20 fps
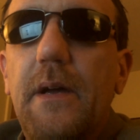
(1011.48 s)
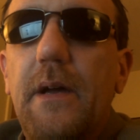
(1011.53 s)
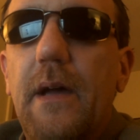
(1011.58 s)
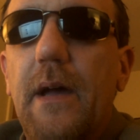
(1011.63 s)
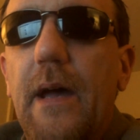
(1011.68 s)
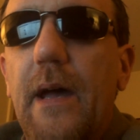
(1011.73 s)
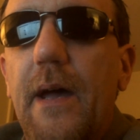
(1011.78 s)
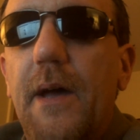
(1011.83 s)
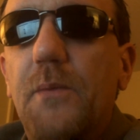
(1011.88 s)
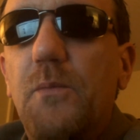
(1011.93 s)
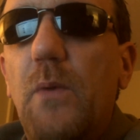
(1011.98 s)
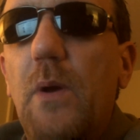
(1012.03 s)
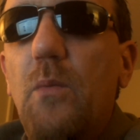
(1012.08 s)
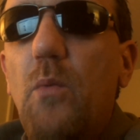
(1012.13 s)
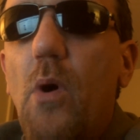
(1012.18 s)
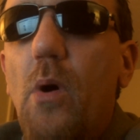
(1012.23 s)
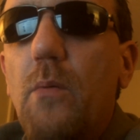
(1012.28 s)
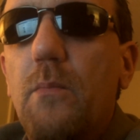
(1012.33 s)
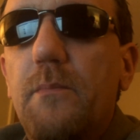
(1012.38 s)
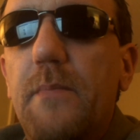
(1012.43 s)
and we
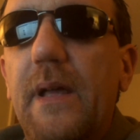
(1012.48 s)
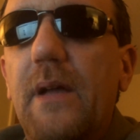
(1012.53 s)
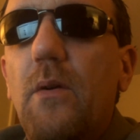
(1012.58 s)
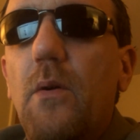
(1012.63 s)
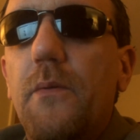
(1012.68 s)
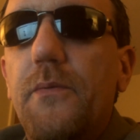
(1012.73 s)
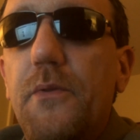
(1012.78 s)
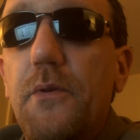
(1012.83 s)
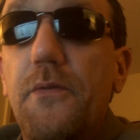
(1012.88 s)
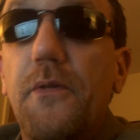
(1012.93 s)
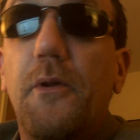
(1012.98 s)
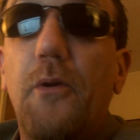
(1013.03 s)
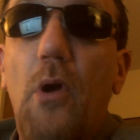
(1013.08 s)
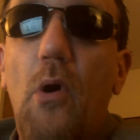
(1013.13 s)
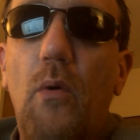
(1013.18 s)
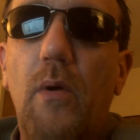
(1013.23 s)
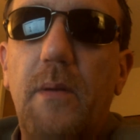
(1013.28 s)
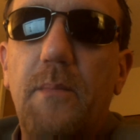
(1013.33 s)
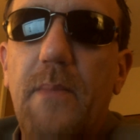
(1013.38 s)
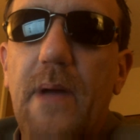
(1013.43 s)
won't be going through the
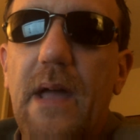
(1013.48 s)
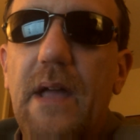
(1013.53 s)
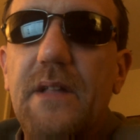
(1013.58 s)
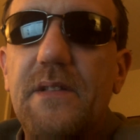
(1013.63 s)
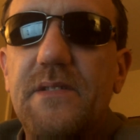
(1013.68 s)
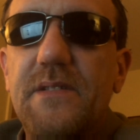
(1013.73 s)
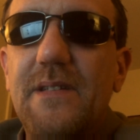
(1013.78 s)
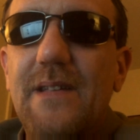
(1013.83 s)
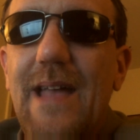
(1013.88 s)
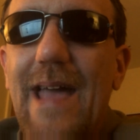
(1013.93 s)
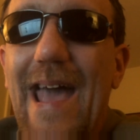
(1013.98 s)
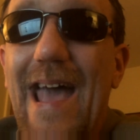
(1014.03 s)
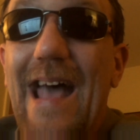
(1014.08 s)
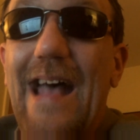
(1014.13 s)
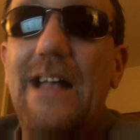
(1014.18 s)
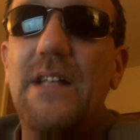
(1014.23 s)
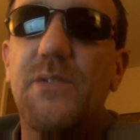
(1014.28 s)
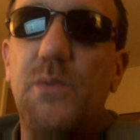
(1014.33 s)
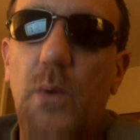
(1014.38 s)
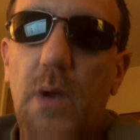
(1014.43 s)
growing pains
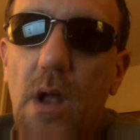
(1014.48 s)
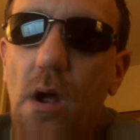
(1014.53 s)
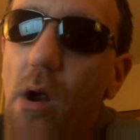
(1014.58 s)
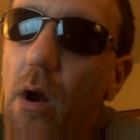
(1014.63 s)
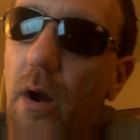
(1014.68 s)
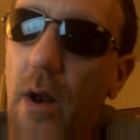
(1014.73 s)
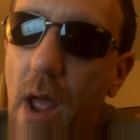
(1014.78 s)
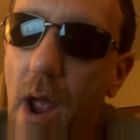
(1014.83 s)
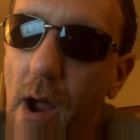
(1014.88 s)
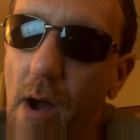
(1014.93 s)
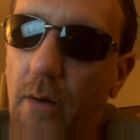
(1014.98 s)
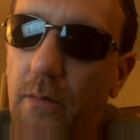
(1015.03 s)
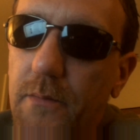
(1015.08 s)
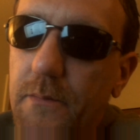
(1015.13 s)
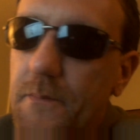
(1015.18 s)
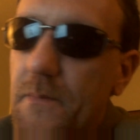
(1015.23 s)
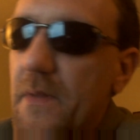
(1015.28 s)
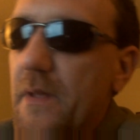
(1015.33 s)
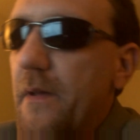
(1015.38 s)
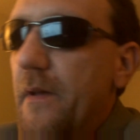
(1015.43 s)
as we are now.
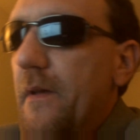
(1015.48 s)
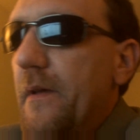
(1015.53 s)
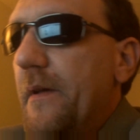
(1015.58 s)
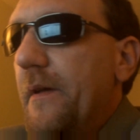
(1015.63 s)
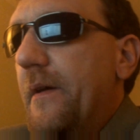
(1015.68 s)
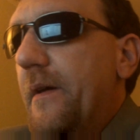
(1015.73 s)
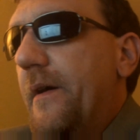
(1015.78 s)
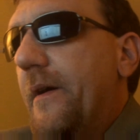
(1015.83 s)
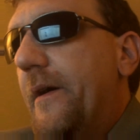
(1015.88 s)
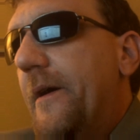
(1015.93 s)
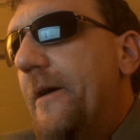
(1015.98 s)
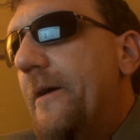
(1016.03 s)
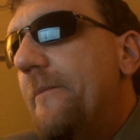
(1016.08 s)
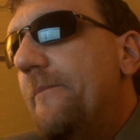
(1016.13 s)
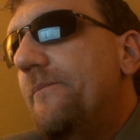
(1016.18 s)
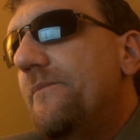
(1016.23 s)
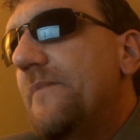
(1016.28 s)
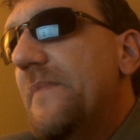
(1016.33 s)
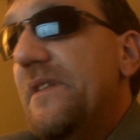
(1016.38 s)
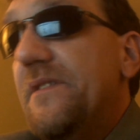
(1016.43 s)

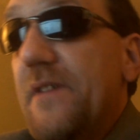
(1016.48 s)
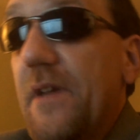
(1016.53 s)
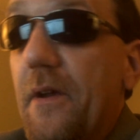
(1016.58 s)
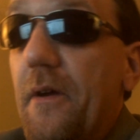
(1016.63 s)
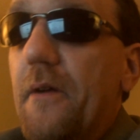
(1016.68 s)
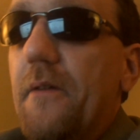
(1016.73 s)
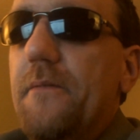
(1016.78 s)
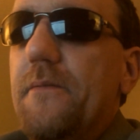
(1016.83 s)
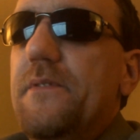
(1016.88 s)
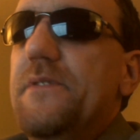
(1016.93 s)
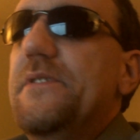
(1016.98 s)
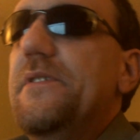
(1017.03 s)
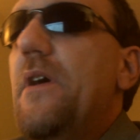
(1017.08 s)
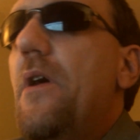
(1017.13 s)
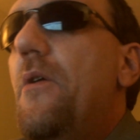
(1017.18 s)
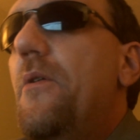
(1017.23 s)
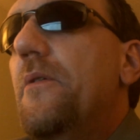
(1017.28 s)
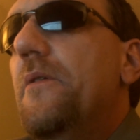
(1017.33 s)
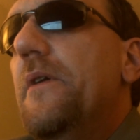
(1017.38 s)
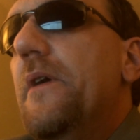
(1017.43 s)
It's here.
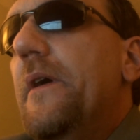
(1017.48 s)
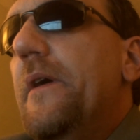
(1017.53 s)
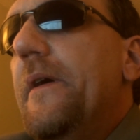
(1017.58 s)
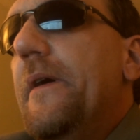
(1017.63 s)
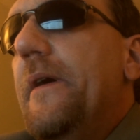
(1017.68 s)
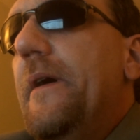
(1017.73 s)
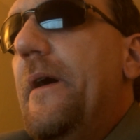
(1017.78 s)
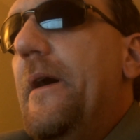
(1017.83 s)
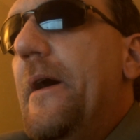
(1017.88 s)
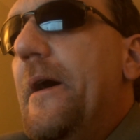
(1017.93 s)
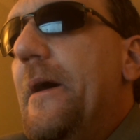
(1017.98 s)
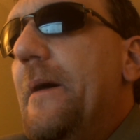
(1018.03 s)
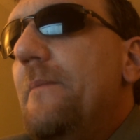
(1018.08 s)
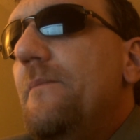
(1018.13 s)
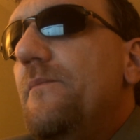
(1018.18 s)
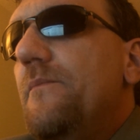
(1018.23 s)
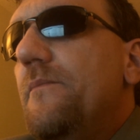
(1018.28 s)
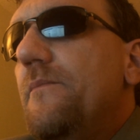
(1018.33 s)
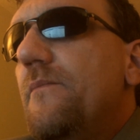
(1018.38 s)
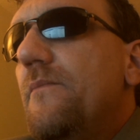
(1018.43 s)
So
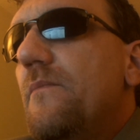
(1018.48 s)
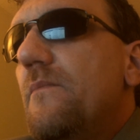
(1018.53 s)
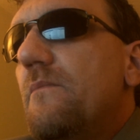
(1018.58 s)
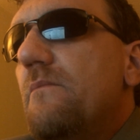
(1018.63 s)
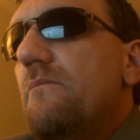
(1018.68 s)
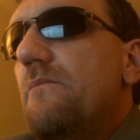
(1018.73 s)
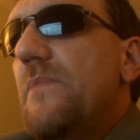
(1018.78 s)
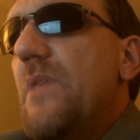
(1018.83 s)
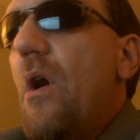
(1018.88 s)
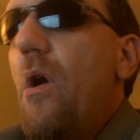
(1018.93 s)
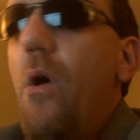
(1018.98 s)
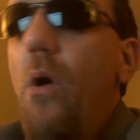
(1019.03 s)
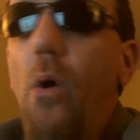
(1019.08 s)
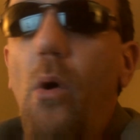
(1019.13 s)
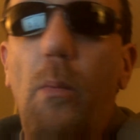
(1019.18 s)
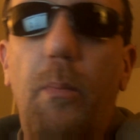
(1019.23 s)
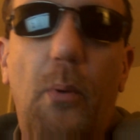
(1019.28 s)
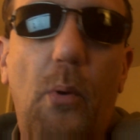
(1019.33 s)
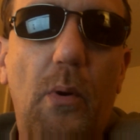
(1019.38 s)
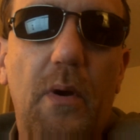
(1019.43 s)
the
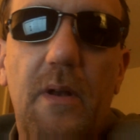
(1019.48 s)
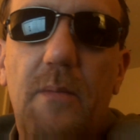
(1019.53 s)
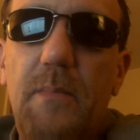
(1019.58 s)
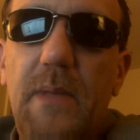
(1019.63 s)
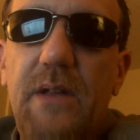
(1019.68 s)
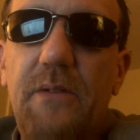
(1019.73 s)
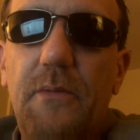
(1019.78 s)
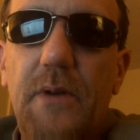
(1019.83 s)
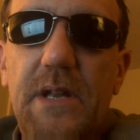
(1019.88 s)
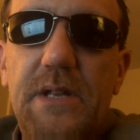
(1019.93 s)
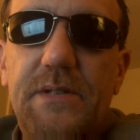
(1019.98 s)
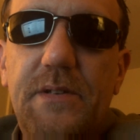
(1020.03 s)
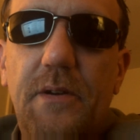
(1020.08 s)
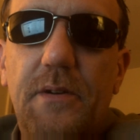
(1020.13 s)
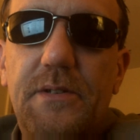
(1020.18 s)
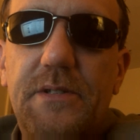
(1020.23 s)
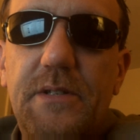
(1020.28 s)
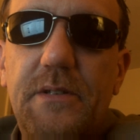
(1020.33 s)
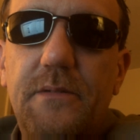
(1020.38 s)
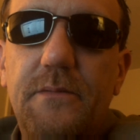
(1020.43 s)
whole point of me
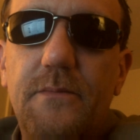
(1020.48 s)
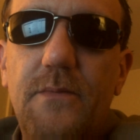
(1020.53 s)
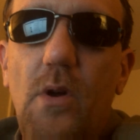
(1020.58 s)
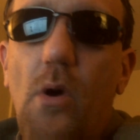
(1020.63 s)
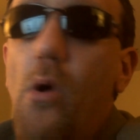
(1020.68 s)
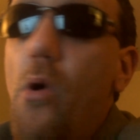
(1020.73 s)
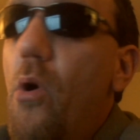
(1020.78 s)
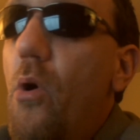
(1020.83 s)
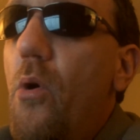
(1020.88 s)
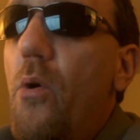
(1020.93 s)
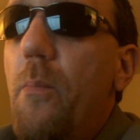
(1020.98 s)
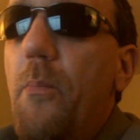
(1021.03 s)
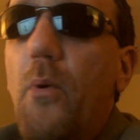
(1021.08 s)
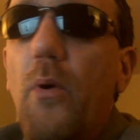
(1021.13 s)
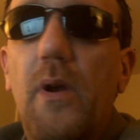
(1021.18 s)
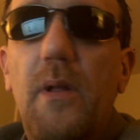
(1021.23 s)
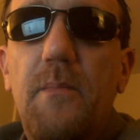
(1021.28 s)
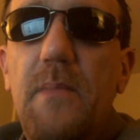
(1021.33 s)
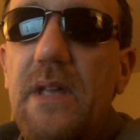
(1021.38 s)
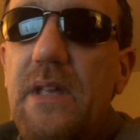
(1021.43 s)
researching, the whole
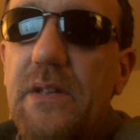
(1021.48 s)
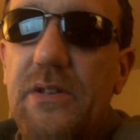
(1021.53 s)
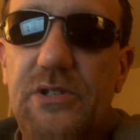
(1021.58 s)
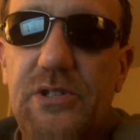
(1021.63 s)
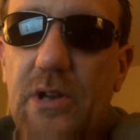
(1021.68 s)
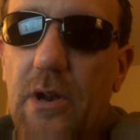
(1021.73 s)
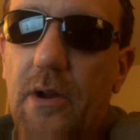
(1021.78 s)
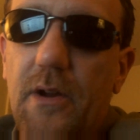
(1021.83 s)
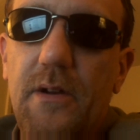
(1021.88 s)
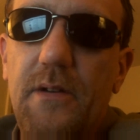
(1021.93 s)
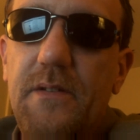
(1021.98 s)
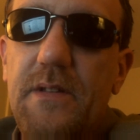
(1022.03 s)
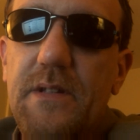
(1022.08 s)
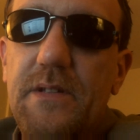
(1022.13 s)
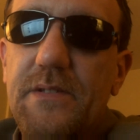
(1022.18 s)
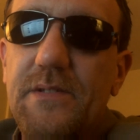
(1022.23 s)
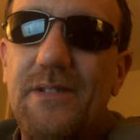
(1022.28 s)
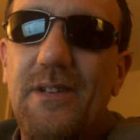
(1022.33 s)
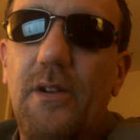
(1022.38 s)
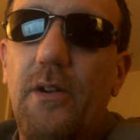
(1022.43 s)
point of me sharing
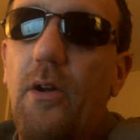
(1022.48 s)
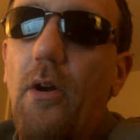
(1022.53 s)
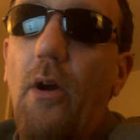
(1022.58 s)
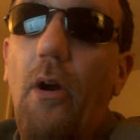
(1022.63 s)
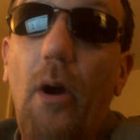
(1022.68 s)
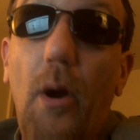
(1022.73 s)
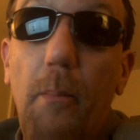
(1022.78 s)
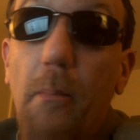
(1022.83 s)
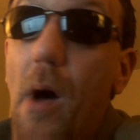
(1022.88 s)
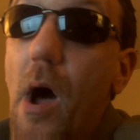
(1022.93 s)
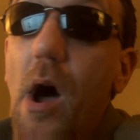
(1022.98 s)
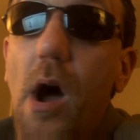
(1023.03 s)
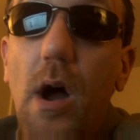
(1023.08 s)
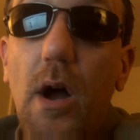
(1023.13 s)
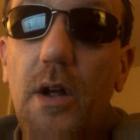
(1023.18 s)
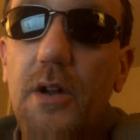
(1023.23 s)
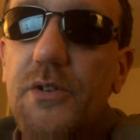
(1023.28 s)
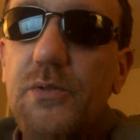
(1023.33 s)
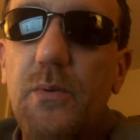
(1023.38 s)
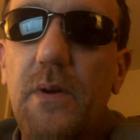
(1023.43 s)
this
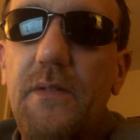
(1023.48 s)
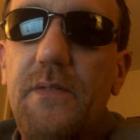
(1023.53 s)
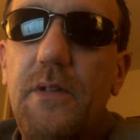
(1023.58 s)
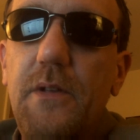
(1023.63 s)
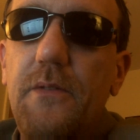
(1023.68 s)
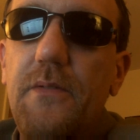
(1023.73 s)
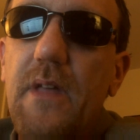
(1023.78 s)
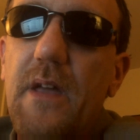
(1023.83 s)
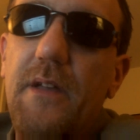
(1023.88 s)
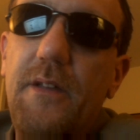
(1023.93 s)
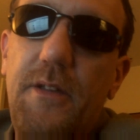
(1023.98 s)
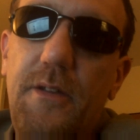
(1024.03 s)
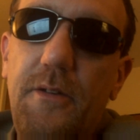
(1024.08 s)
garbage with you, that